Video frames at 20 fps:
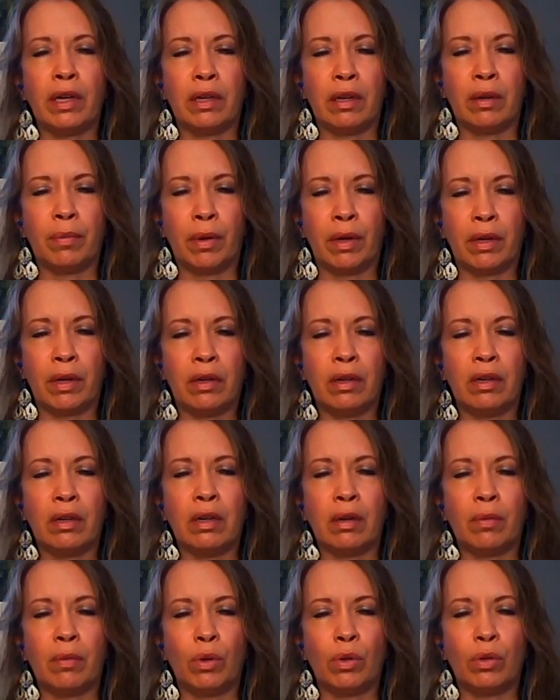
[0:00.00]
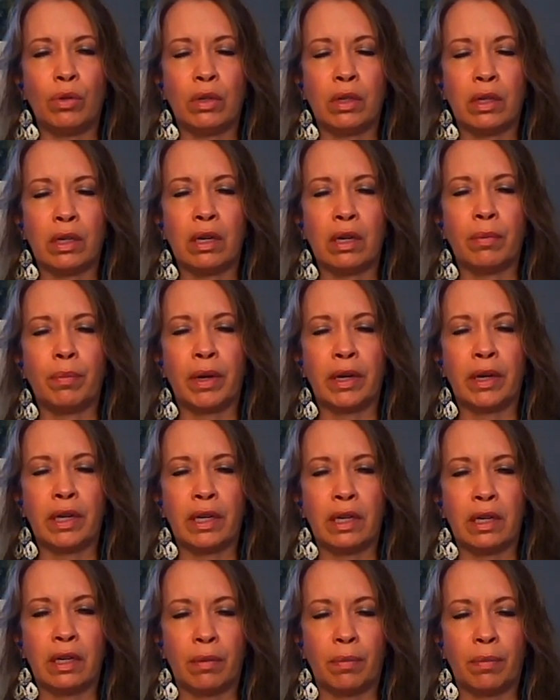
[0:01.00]
the mother and the put it at a pati
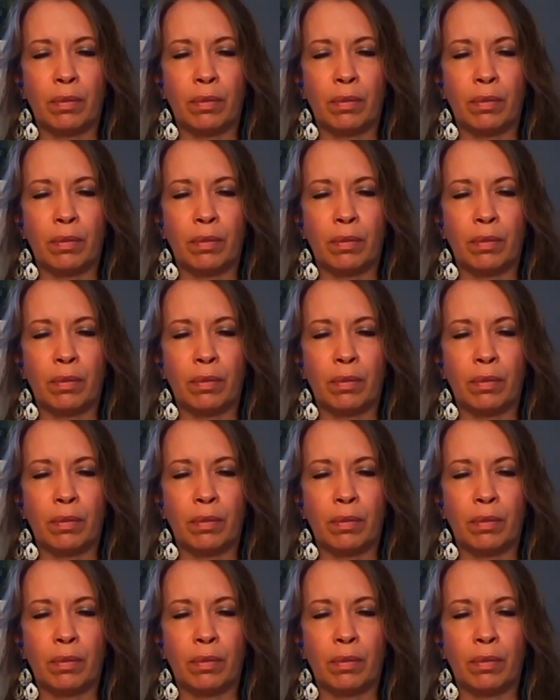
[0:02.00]
to